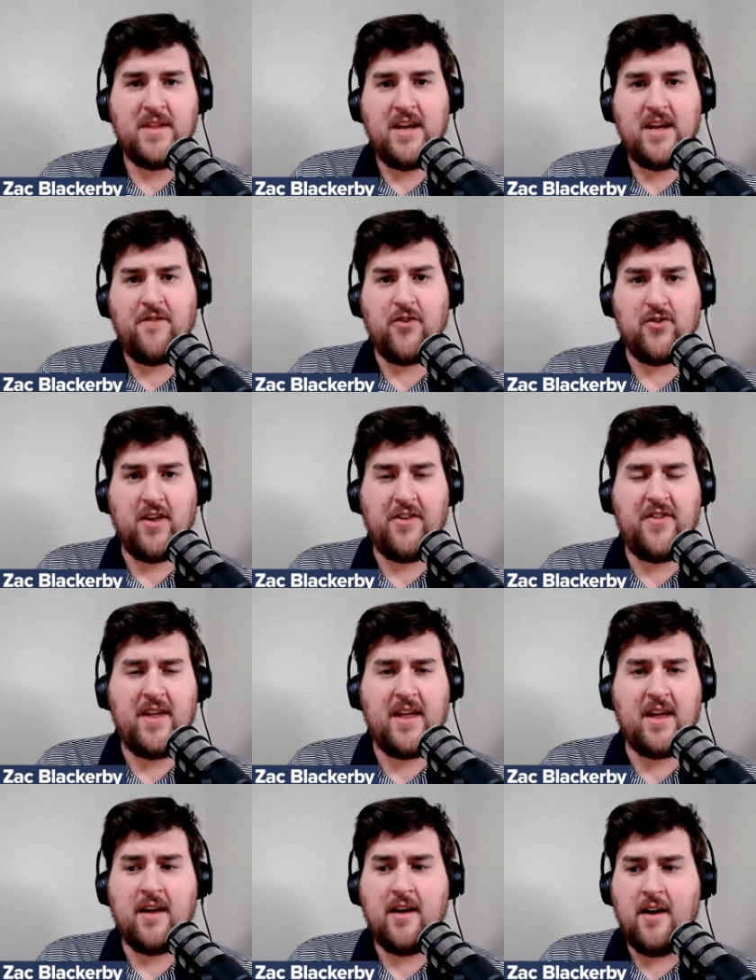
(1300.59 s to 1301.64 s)
If you're
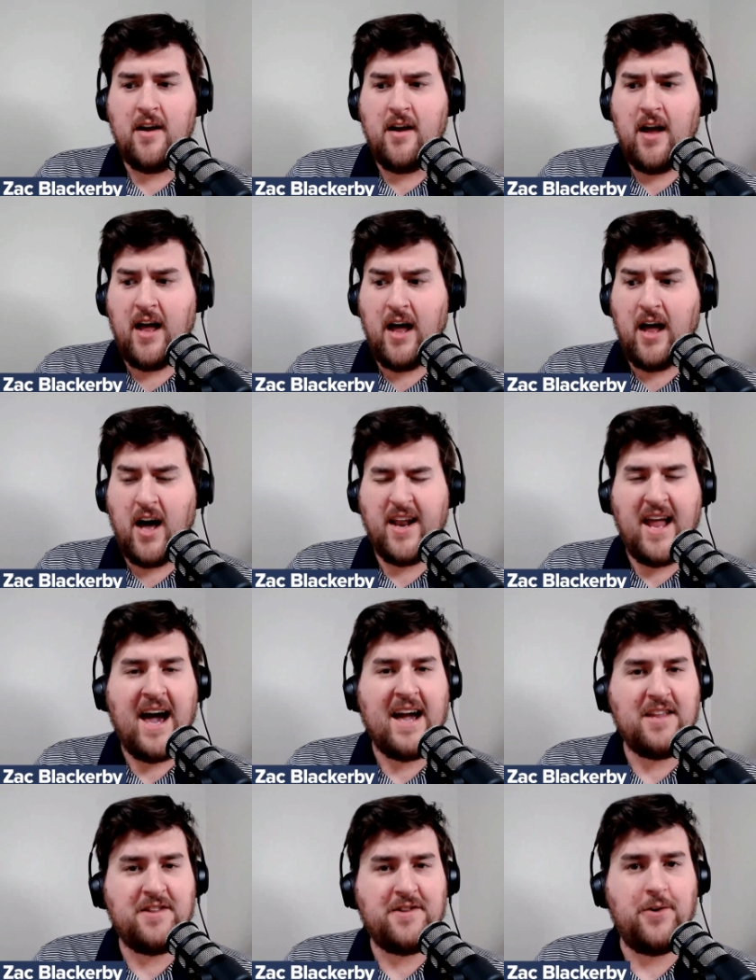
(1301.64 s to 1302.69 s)
listening on
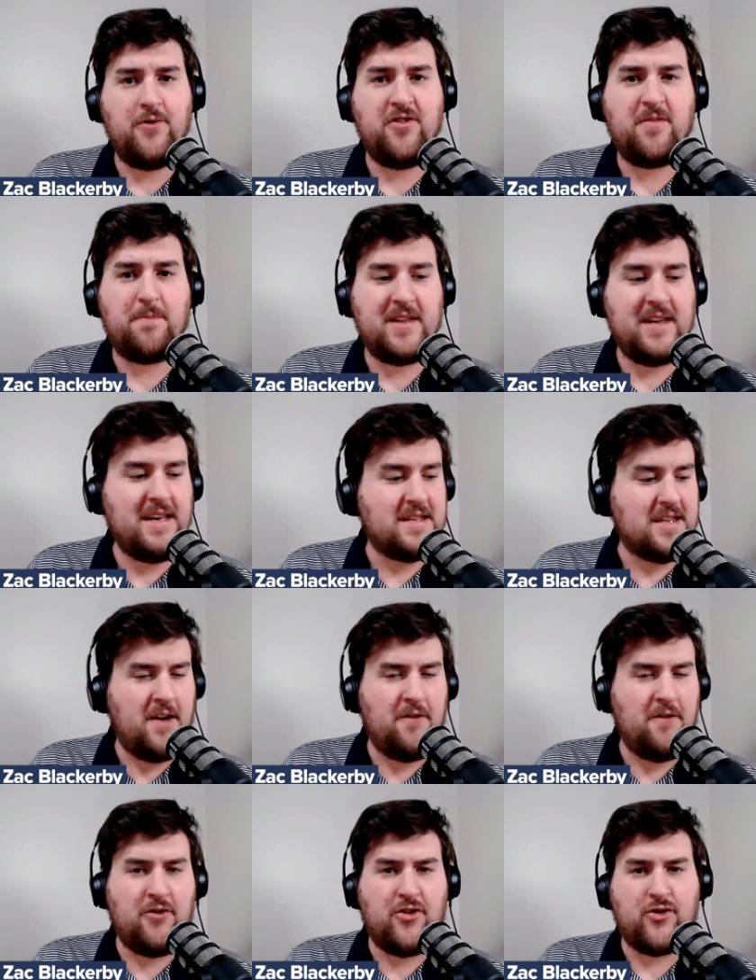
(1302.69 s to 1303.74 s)
iTunes, please leave
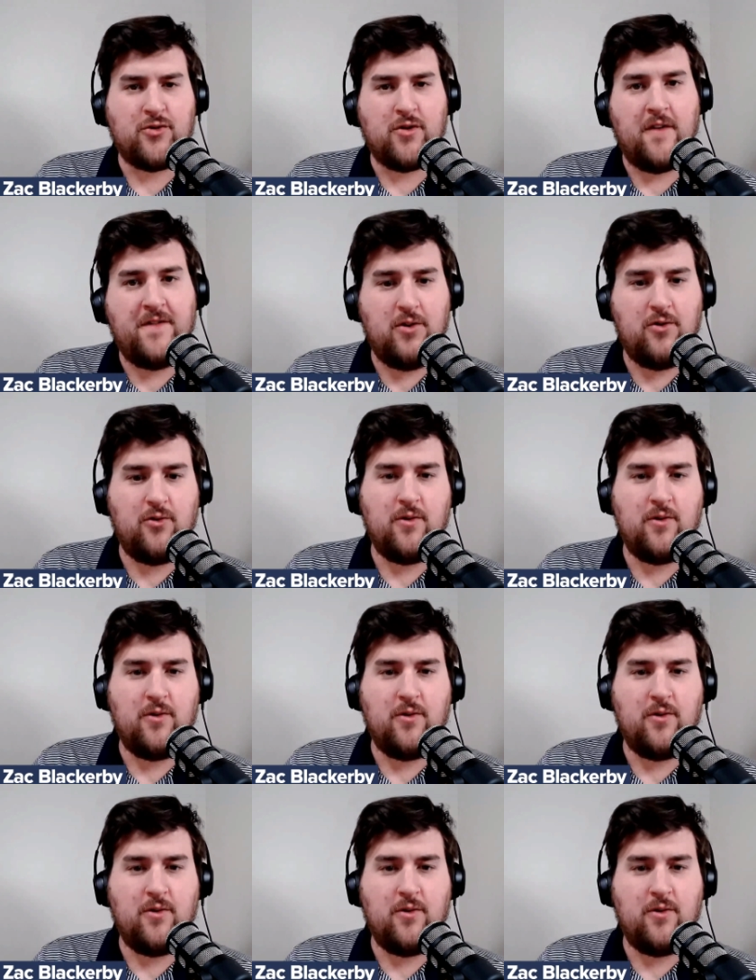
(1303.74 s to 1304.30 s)
us a review.